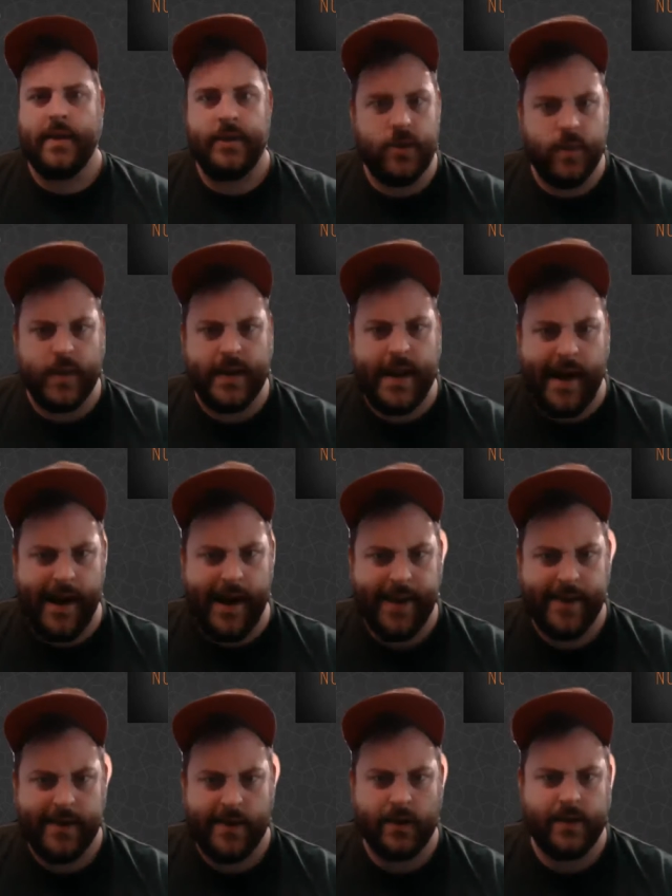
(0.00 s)
you and I
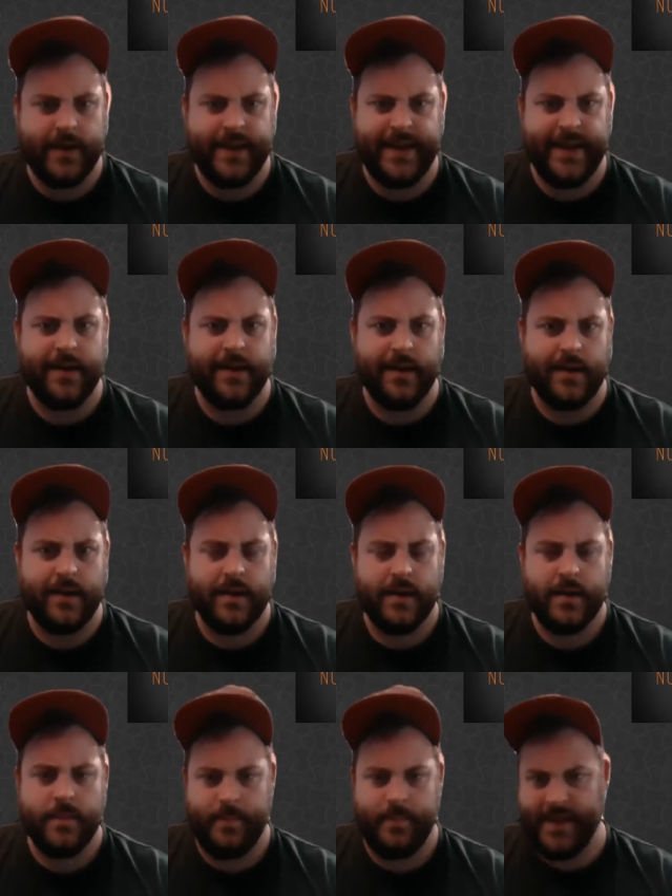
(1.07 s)
are here
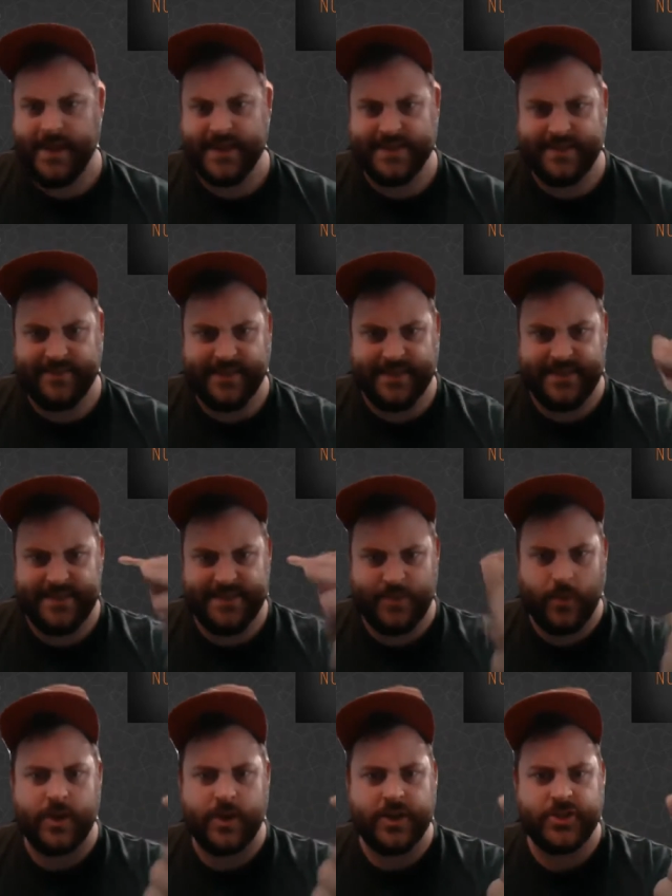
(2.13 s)
because of this
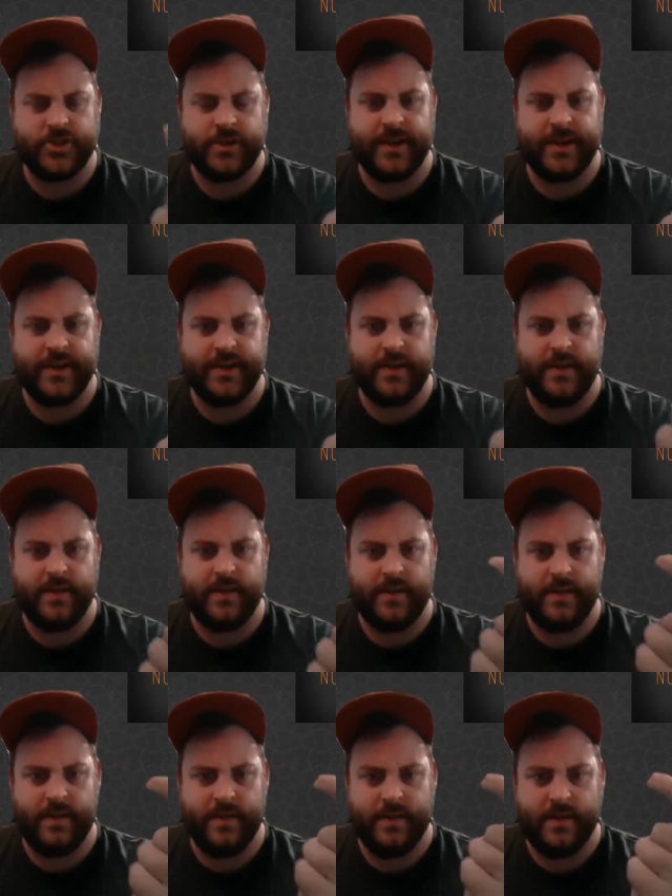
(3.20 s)
orchestrated,
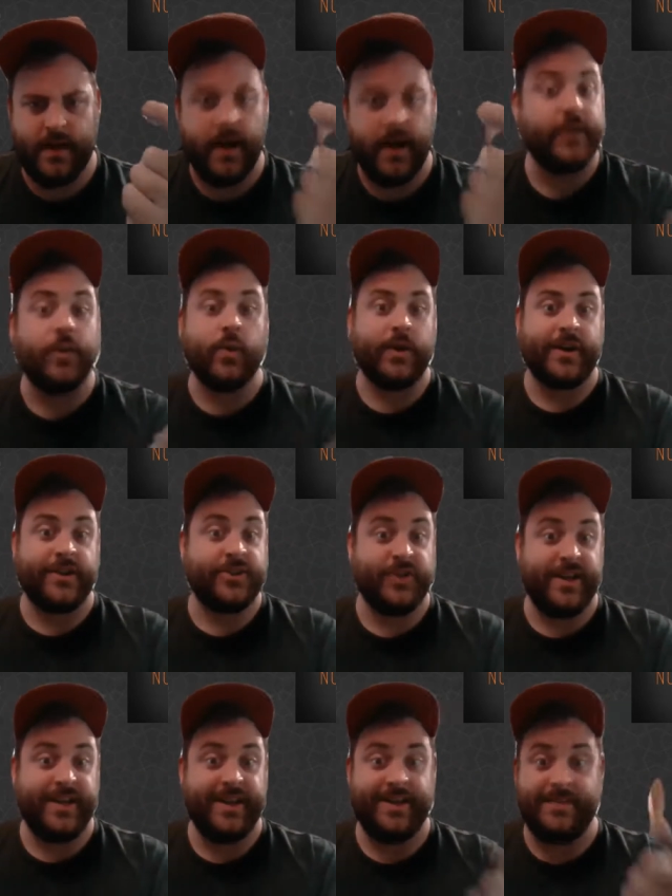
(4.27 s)

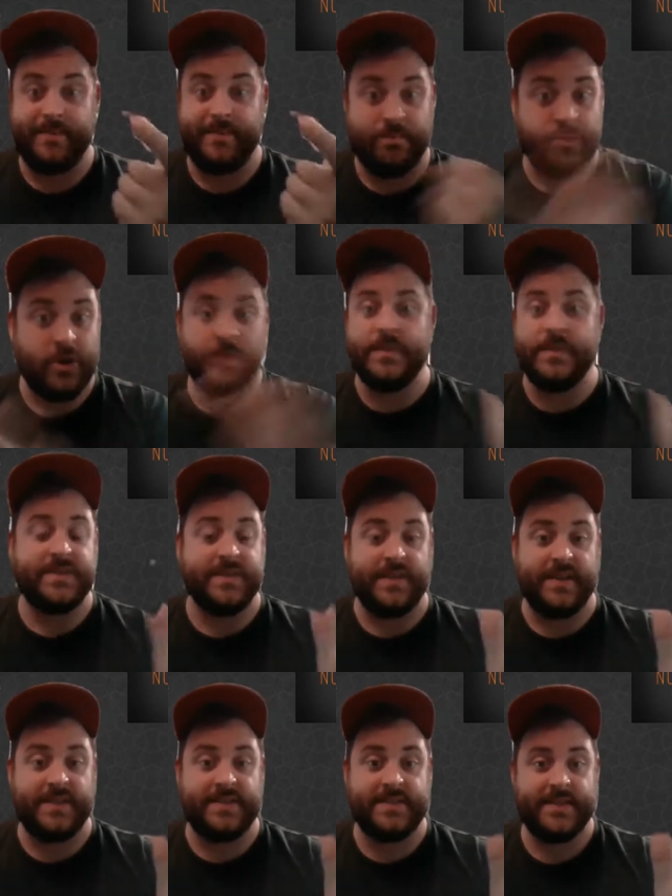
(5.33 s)
unorchestrated,
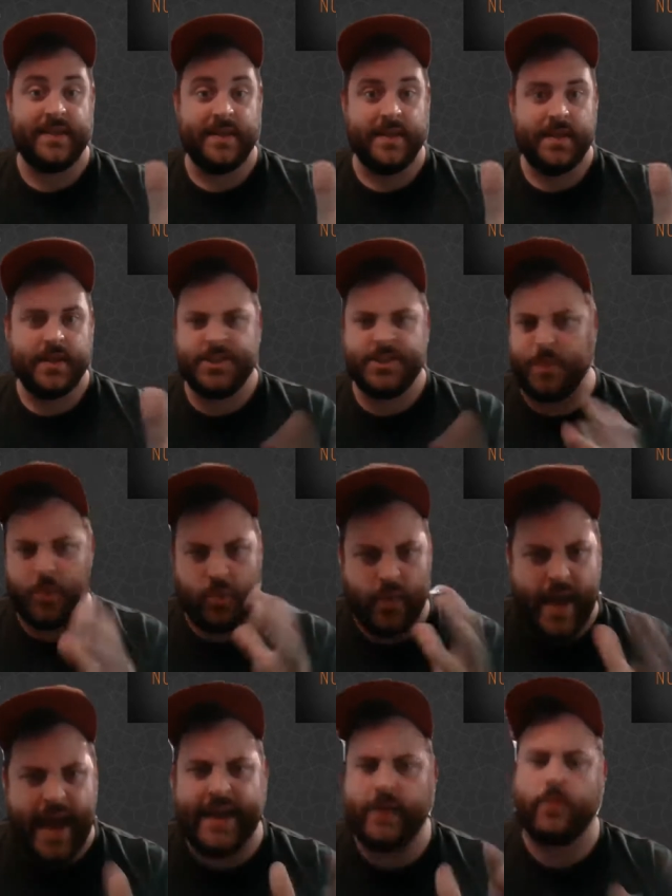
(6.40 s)
purposeless,
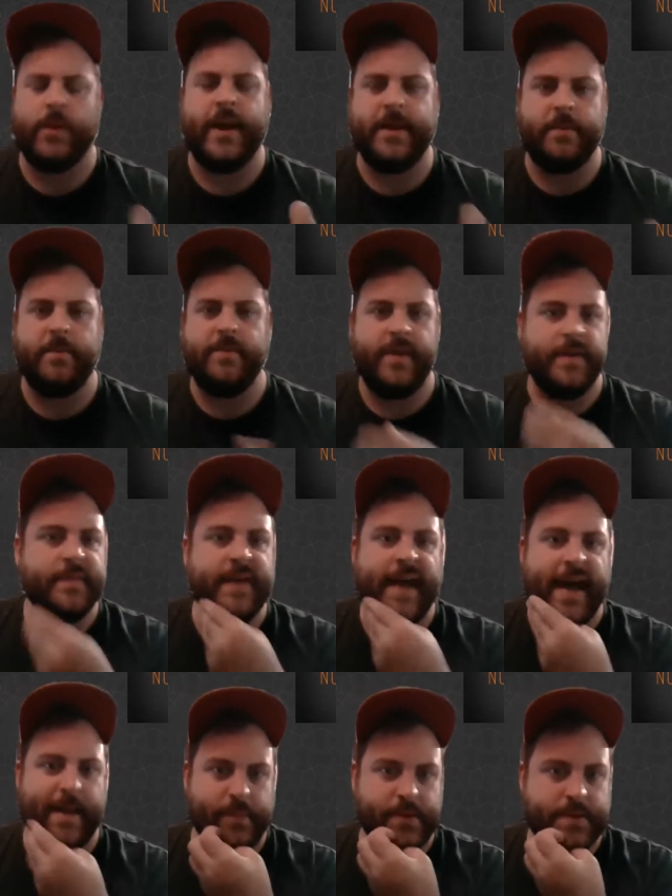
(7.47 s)
sporadic random event that
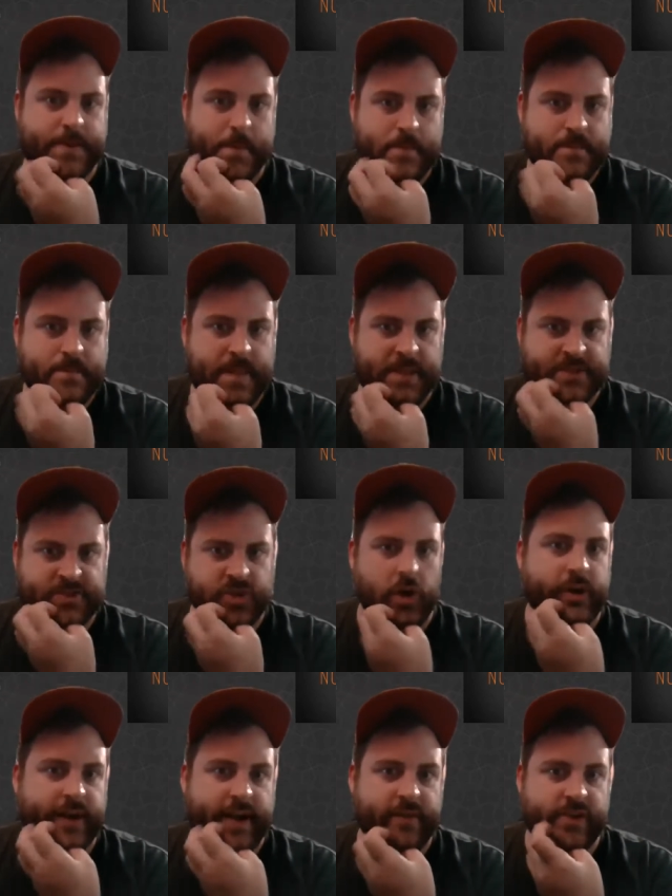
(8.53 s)
happened that
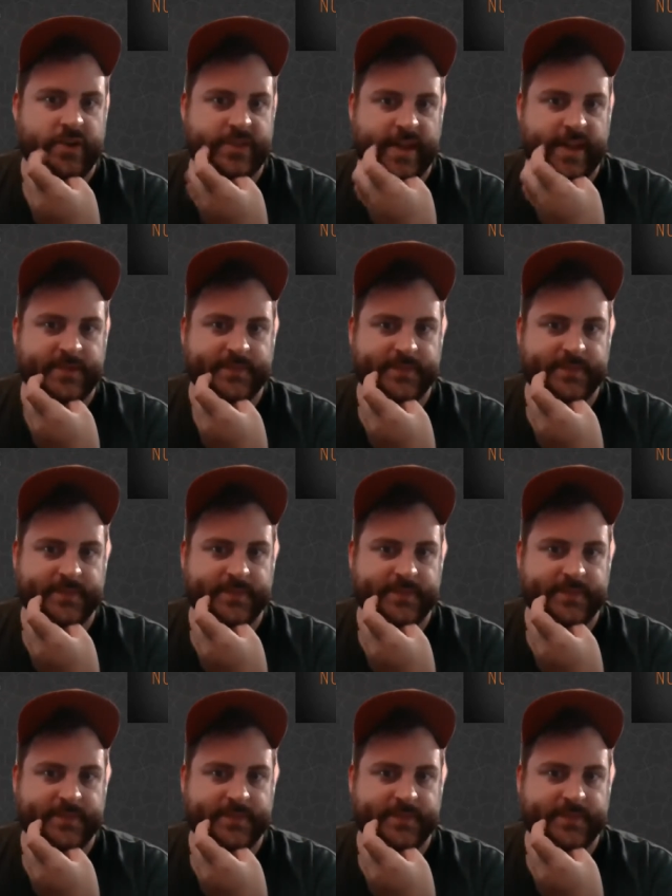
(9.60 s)
started everything.